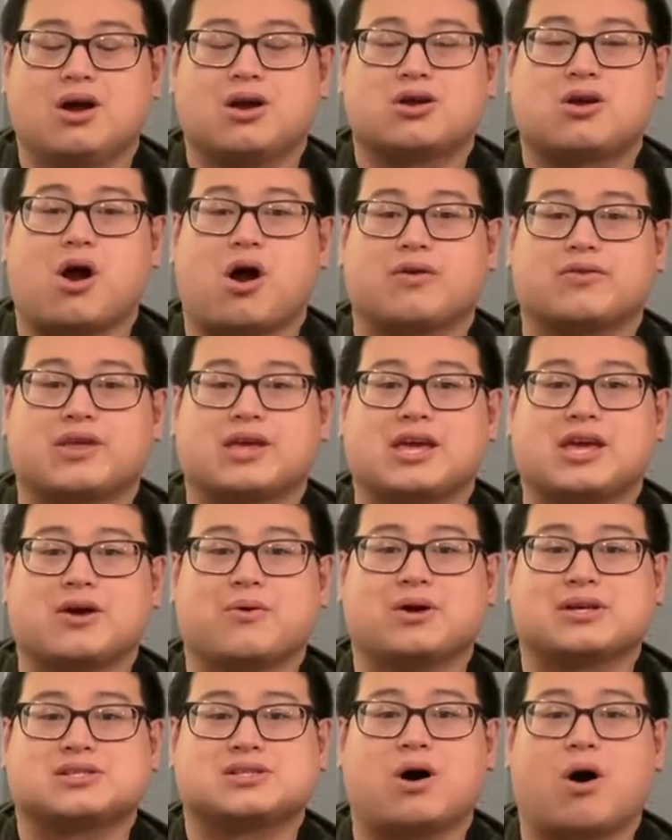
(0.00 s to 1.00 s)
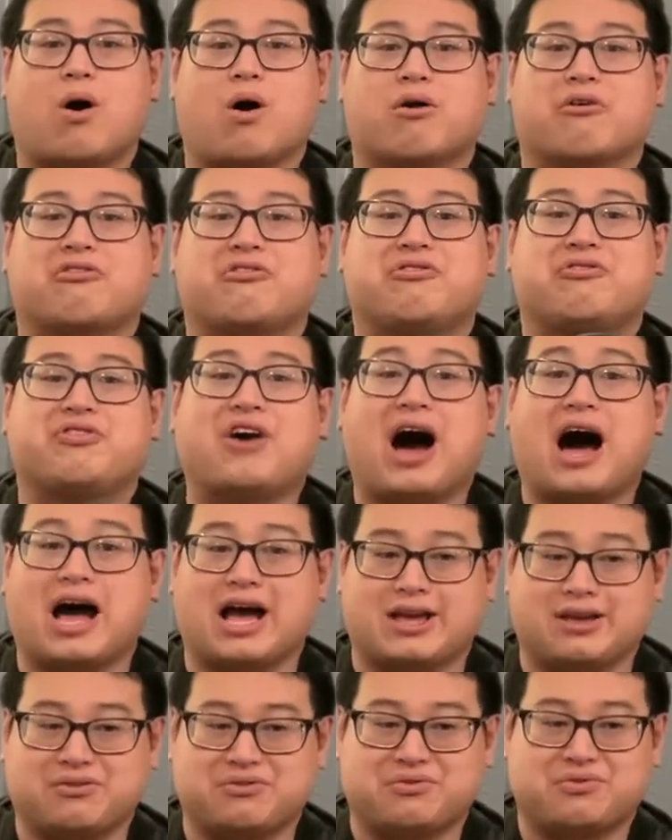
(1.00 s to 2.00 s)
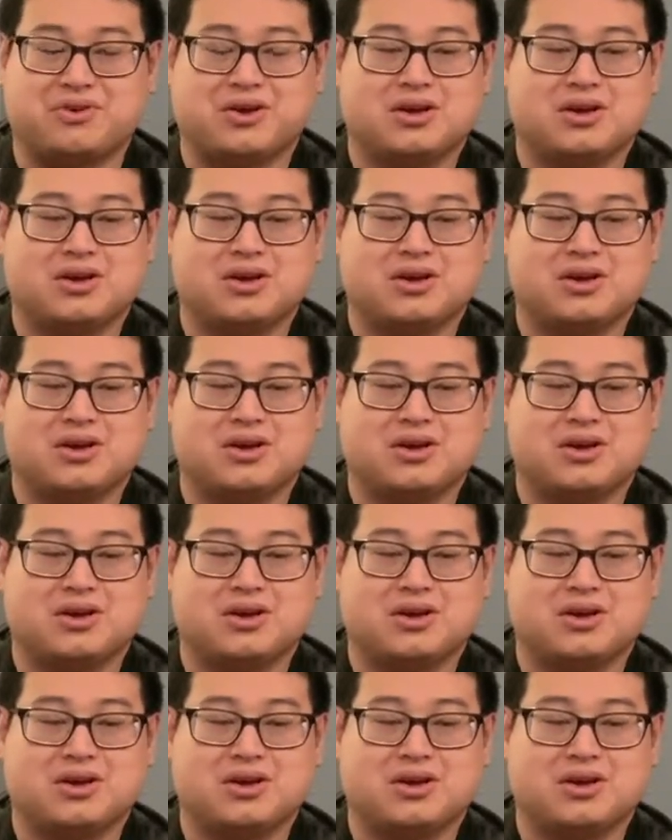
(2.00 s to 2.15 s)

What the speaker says: called the EOS R5.